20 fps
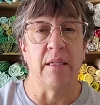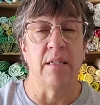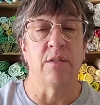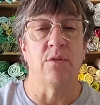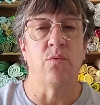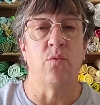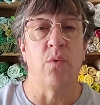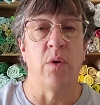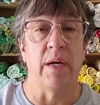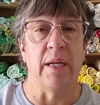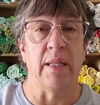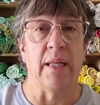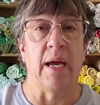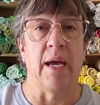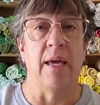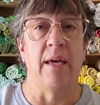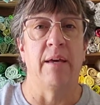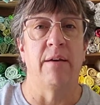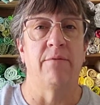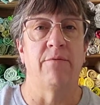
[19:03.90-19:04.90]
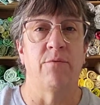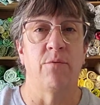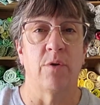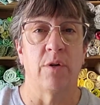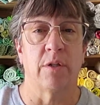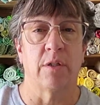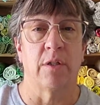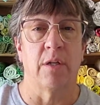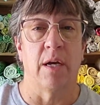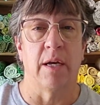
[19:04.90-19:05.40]
is what I have
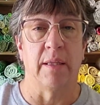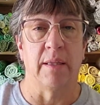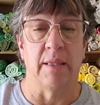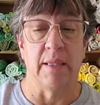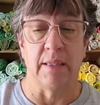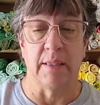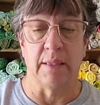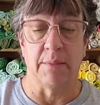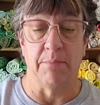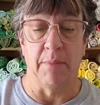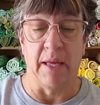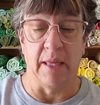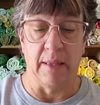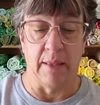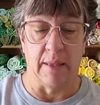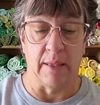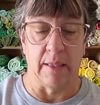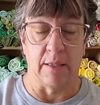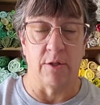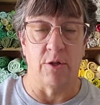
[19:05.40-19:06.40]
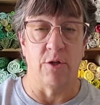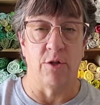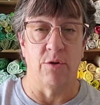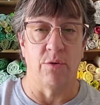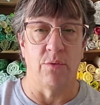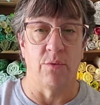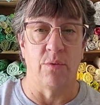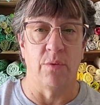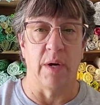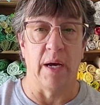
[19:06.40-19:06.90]
worked on this month
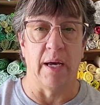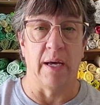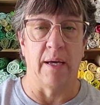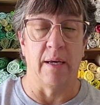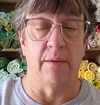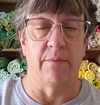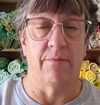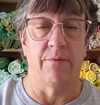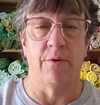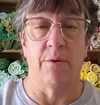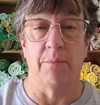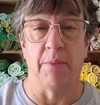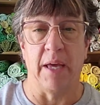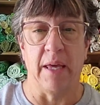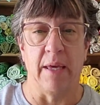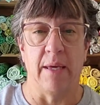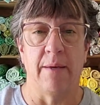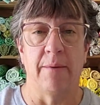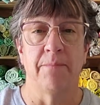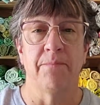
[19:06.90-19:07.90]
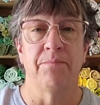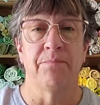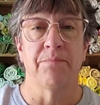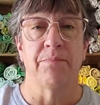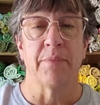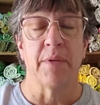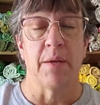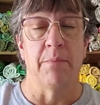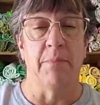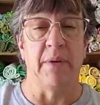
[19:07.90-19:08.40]
to for my
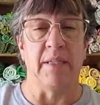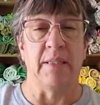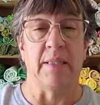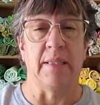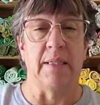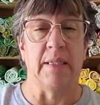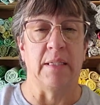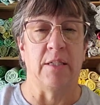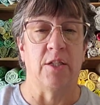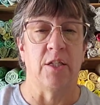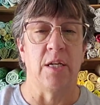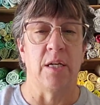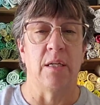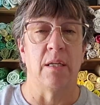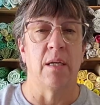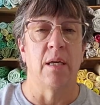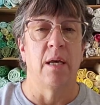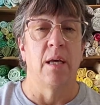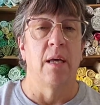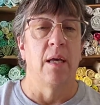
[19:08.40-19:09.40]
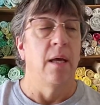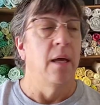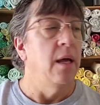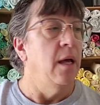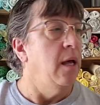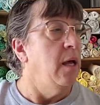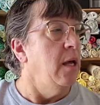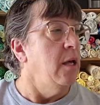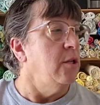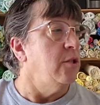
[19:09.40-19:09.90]
stitching.
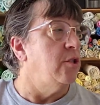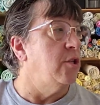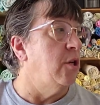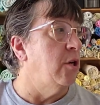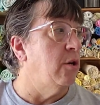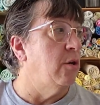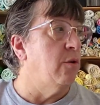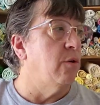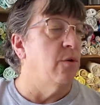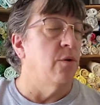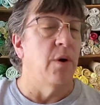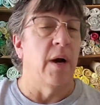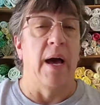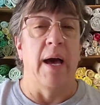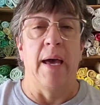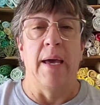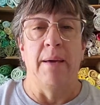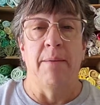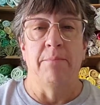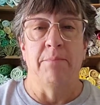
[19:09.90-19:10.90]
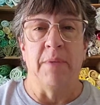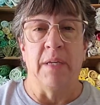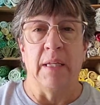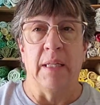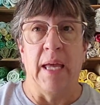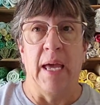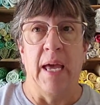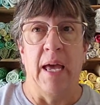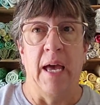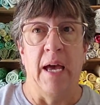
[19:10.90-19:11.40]
So, I'm
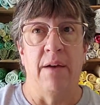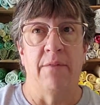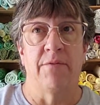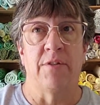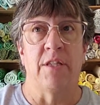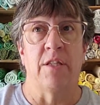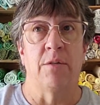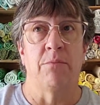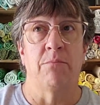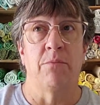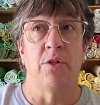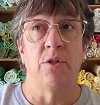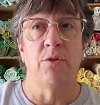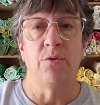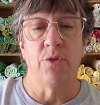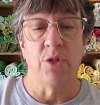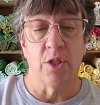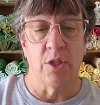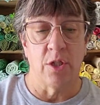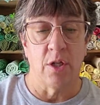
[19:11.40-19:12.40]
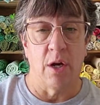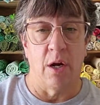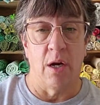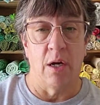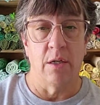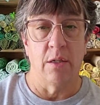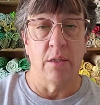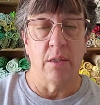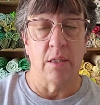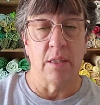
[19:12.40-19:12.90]
going to have some new
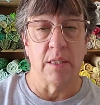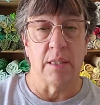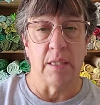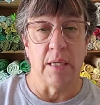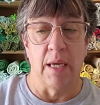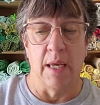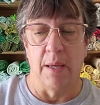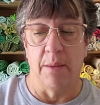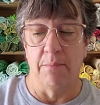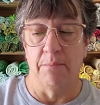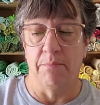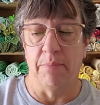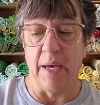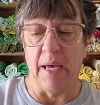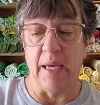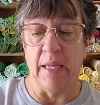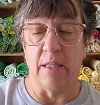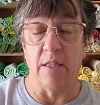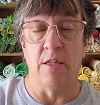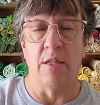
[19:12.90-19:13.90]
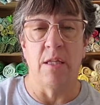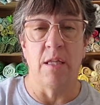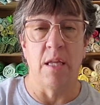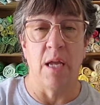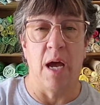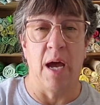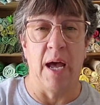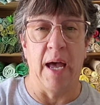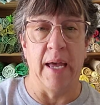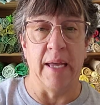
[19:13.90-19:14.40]
starts, but
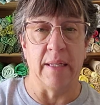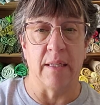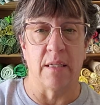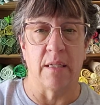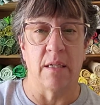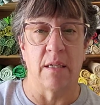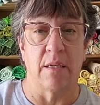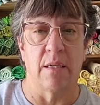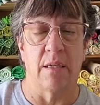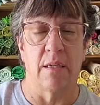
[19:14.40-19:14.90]
not